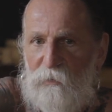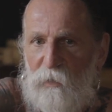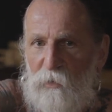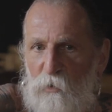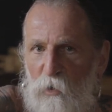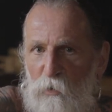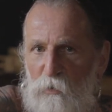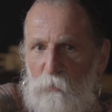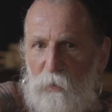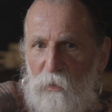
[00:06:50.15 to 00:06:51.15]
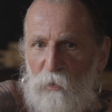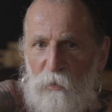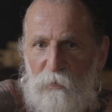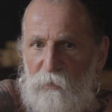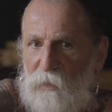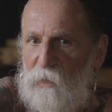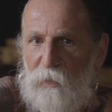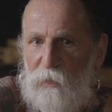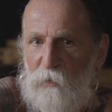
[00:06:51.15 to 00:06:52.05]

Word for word: such goals because uh,